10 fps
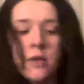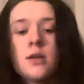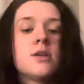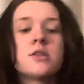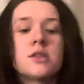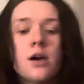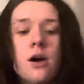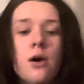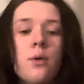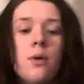
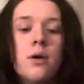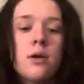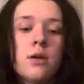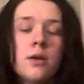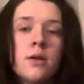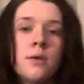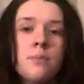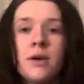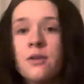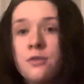So,
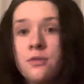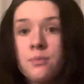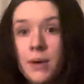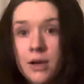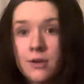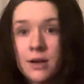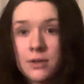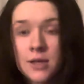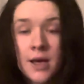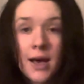bit of
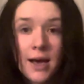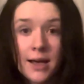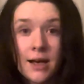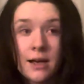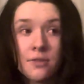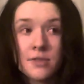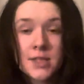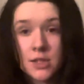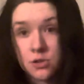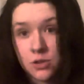background, I have
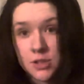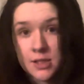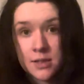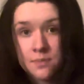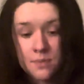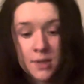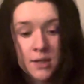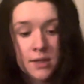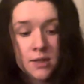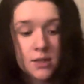6 horses,
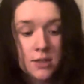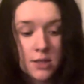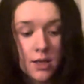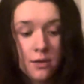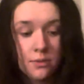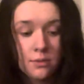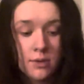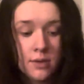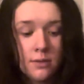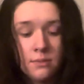so
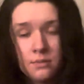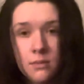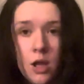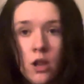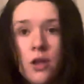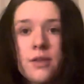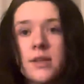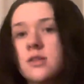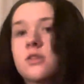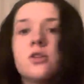a lot of
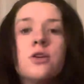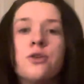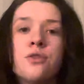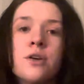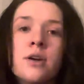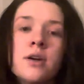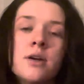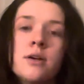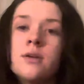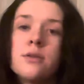these are sort of
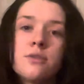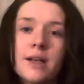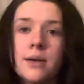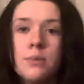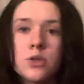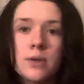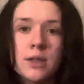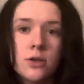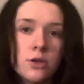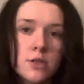flicking
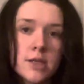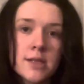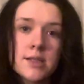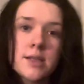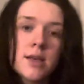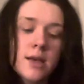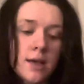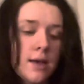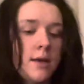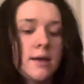between the horses,
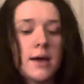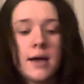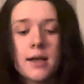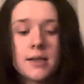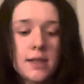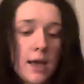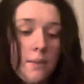and yeah.